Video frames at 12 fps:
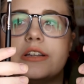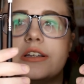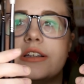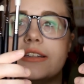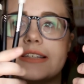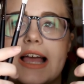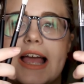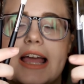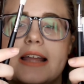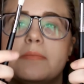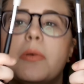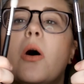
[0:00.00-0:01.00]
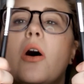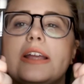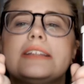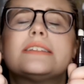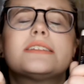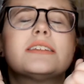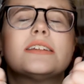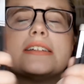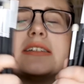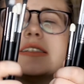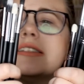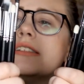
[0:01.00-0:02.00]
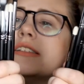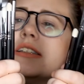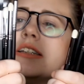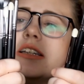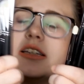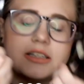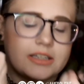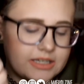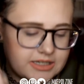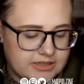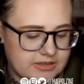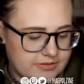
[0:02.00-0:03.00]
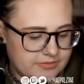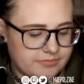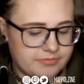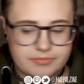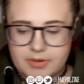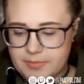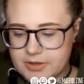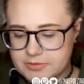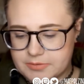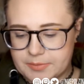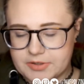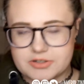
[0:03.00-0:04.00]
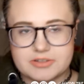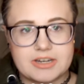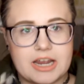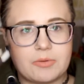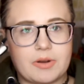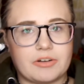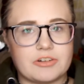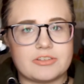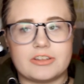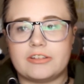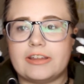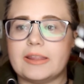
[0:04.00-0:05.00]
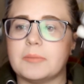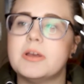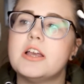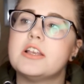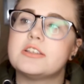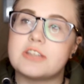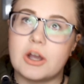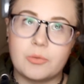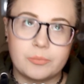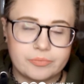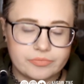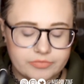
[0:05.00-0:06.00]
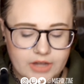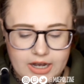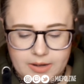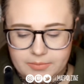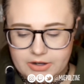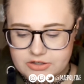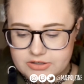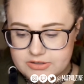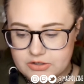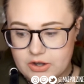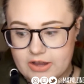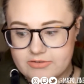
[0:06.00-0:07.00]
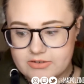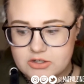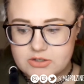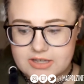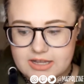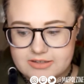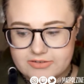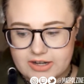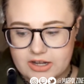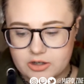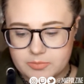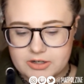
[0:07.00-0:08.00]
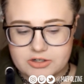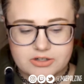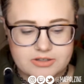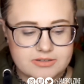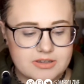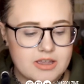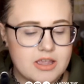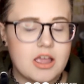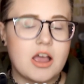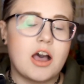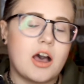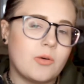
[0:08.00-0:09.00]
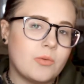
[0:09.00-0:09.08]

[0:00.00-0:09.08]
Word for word: because I had points, and a bunch of my brushes died when I recently cleaned them. So, I got brushes, so I have two sets of identical brushes. On